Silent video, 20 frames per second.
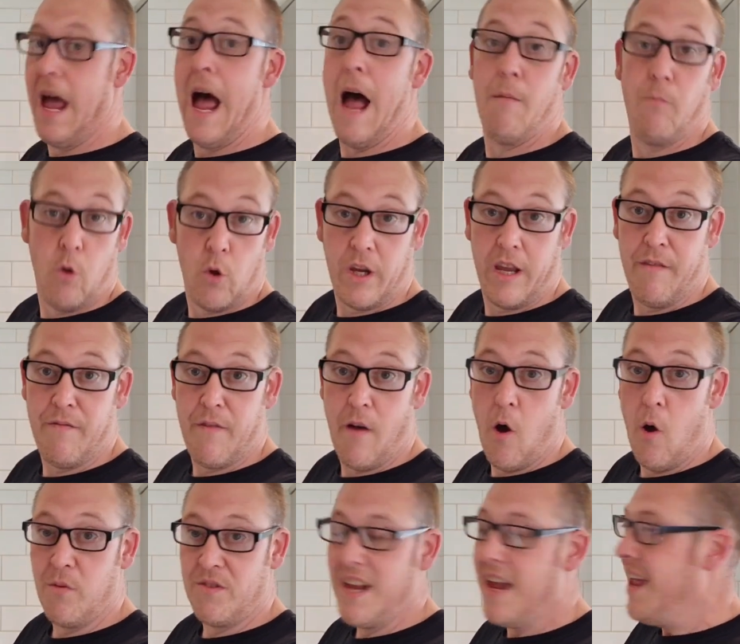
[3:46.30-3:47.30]
I'm looking
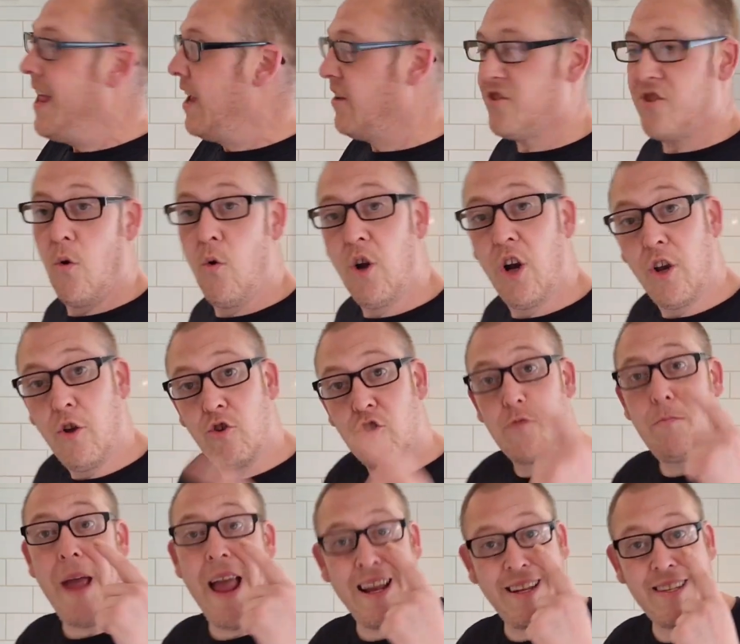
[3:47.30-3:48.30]
forward. Still going to look
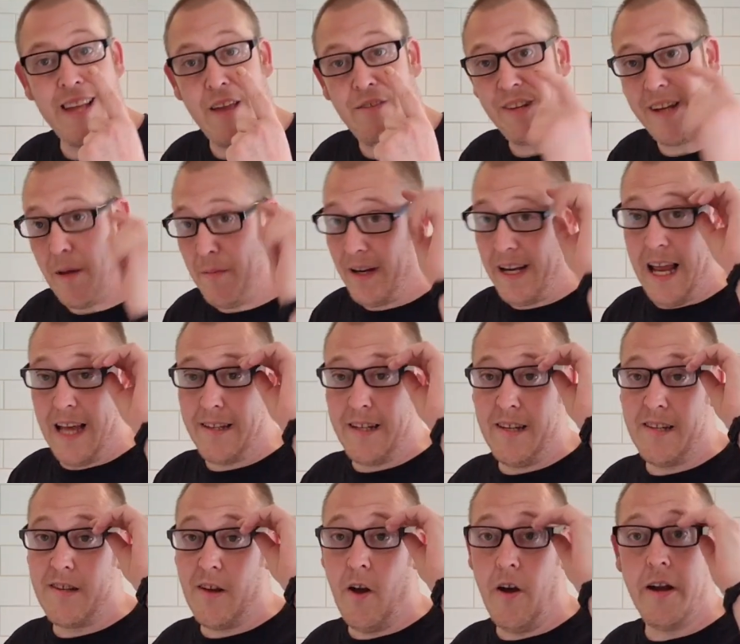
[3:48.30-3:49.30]
specs here as I get the
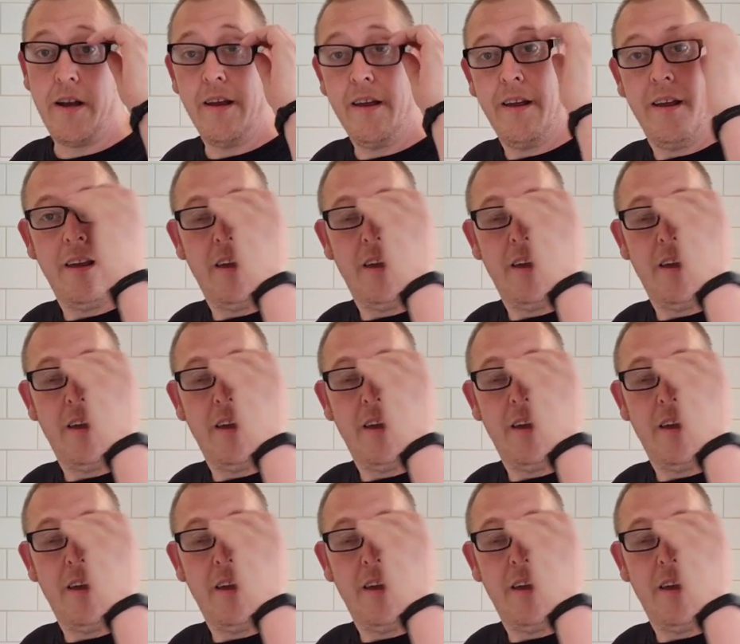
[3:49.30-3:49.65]
glasses sorted.